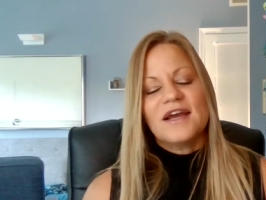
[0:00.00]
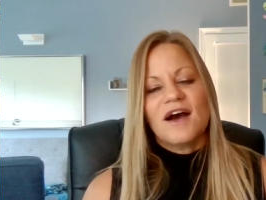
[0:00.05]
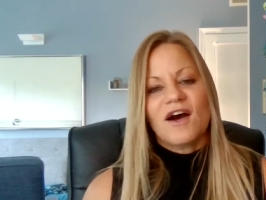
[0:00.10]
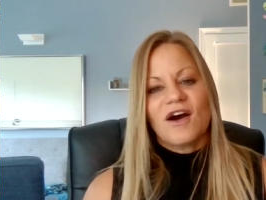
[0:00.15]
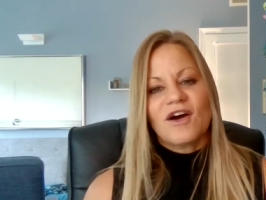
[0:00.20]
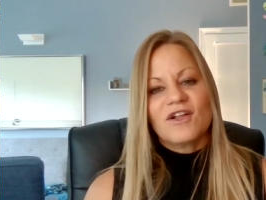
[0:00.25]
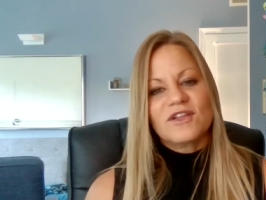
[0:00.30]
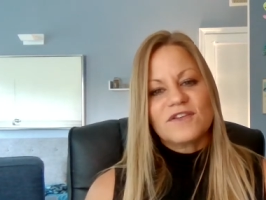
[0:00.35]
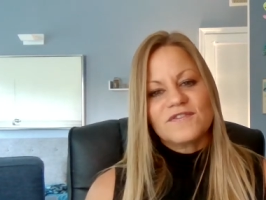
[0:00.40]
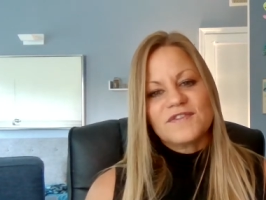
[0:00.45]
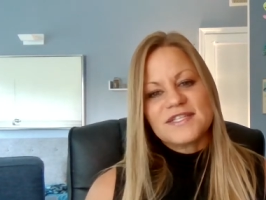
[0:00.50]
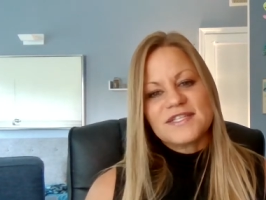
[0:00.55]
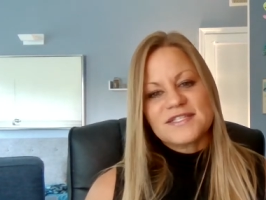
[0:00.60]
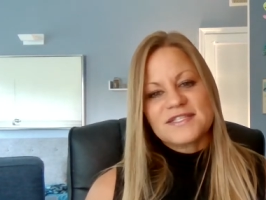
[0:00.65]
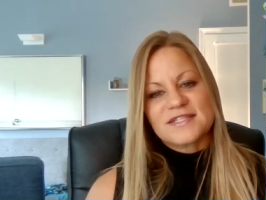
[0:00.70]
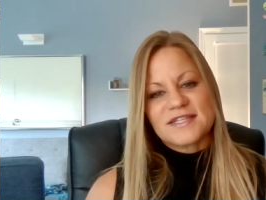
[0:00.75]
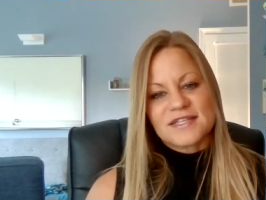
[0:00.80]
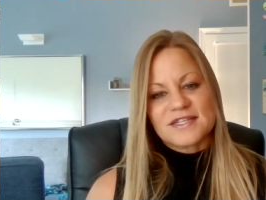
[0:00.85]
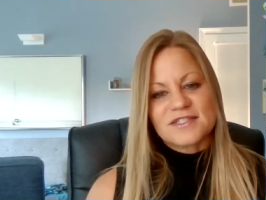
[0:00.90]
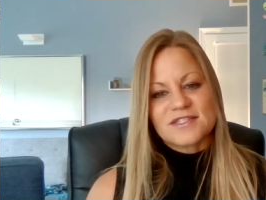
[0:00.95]
all of these
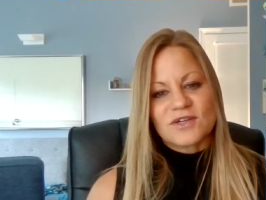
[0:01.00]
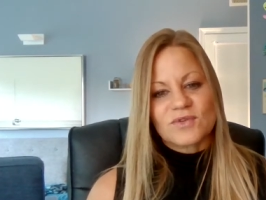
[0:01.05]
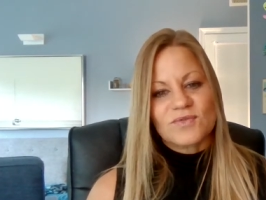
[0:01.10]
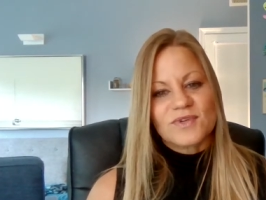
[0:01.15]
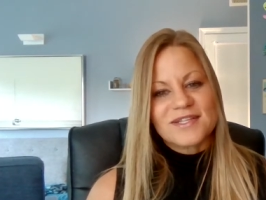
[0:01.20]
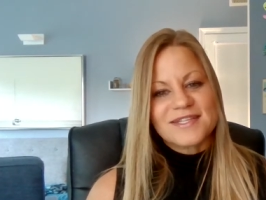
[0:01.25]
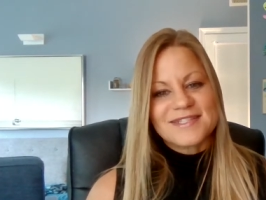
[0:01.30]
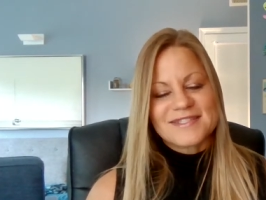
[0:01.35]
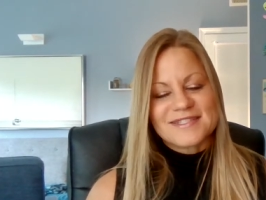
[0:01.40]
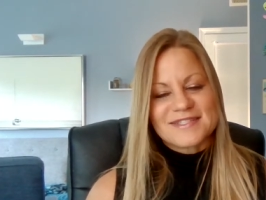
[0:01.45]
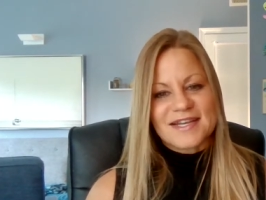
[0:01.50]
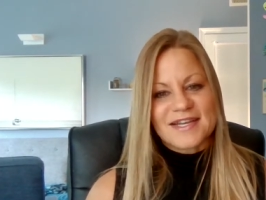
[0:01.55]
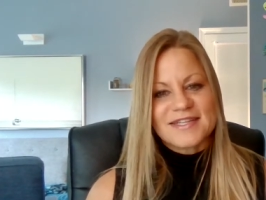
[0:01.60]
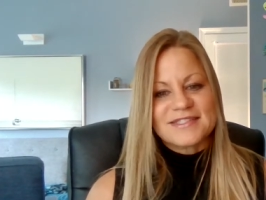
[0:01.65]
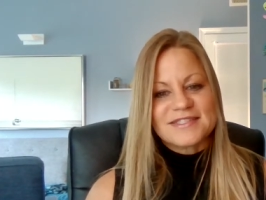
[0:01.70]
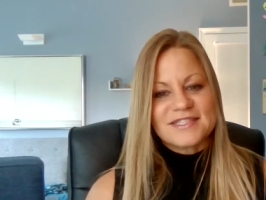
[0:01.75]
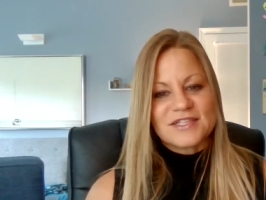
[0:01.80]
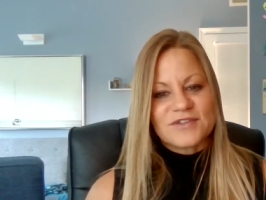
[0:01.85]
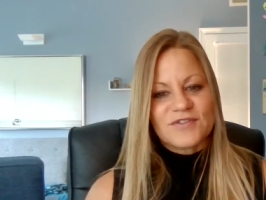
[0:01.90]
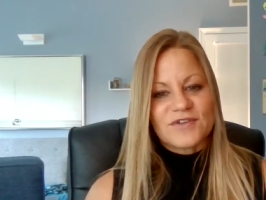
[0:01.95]
things are really
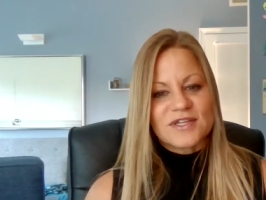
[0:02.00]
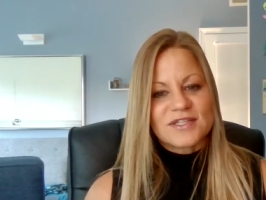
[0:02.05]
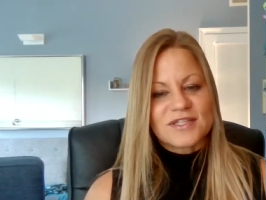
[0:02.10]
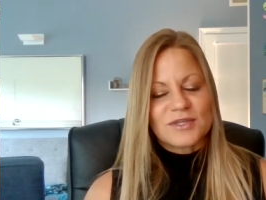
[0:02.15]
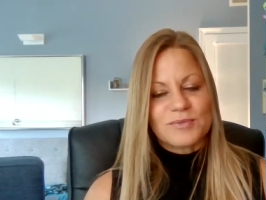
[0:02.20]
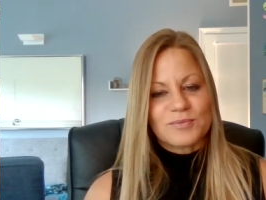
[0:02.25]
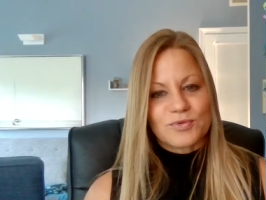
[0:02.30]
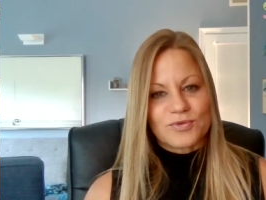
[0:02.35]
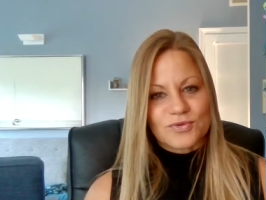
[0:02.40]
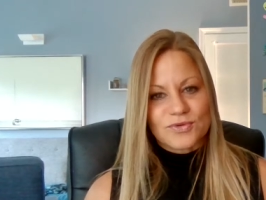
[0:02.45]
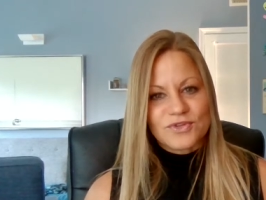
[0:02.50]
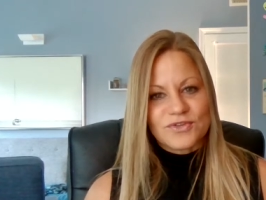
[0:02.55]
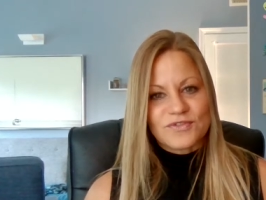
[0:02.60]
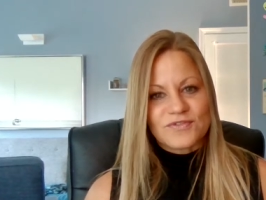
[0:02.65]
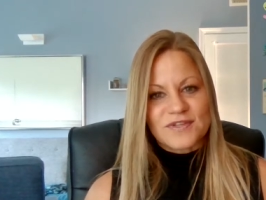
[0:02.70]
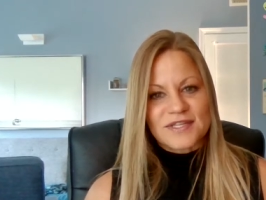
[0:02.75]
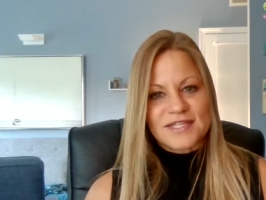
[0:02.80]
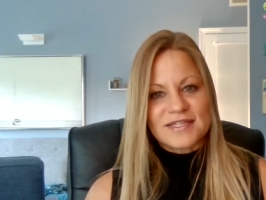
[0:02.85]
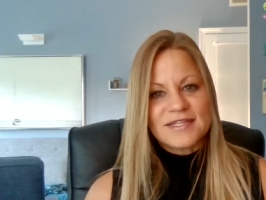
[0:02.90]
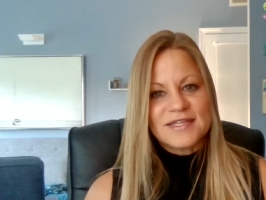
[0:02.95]
scientifically
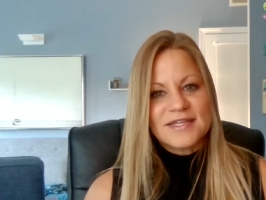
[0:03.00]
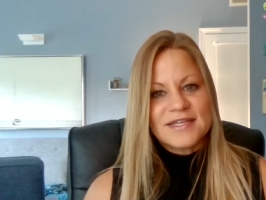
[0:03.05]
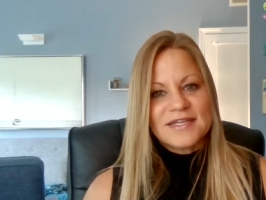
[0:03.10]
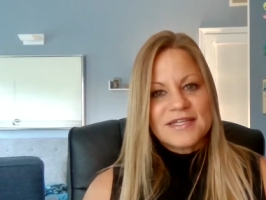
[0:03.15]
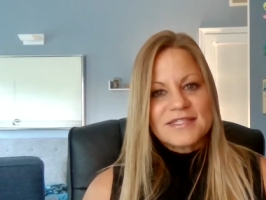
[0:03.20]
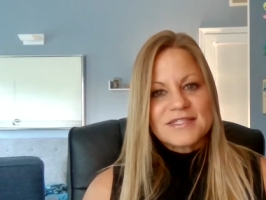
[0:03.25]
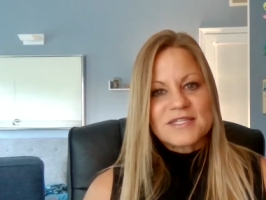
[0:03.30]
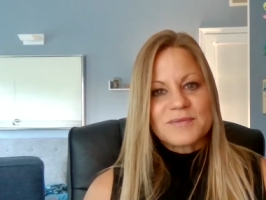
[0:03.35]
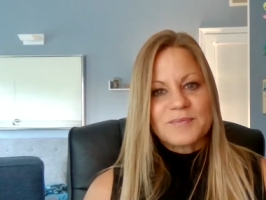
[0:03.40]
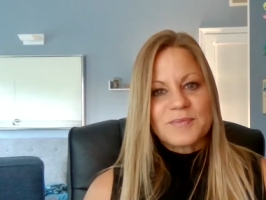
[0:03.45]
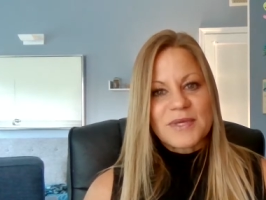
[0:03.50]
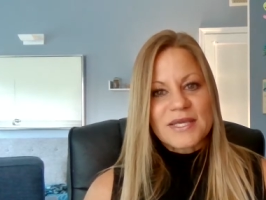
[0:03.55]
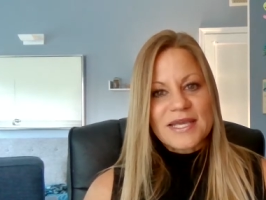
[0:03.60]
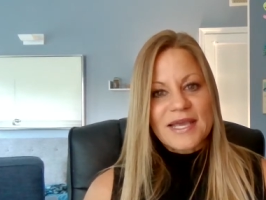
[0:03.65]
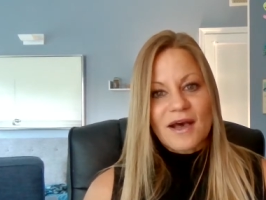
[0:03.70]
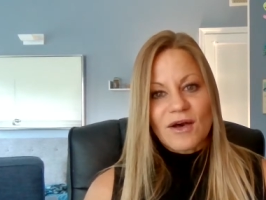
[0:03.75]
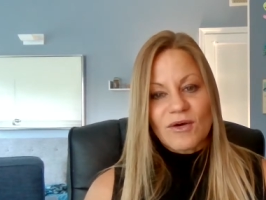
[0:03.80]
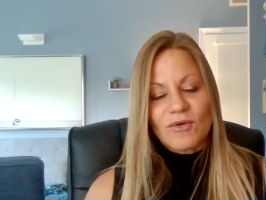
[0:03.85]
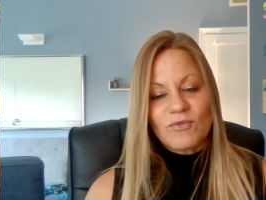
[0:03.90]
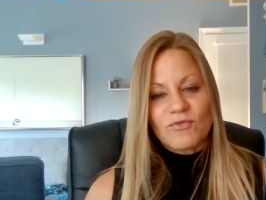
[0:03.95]
proven to be
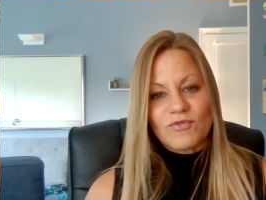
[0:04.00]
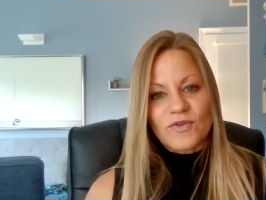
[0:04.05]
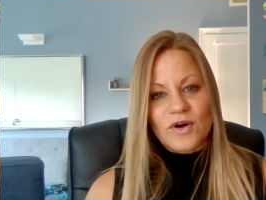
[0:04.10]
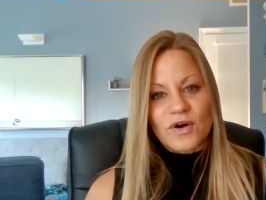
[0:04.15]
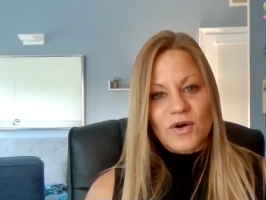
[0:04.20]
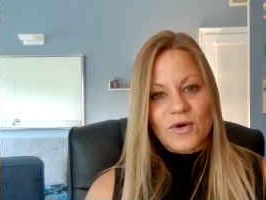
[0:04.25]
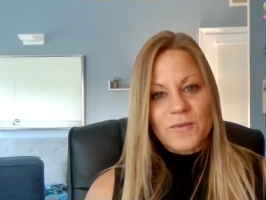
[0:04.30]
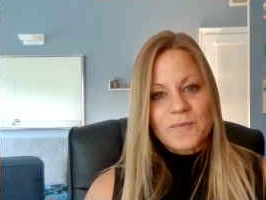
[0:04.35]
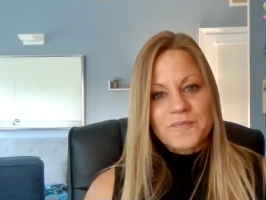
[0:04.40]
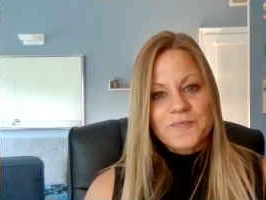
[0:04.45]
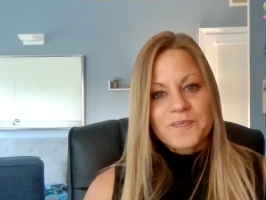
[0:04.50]
helpful.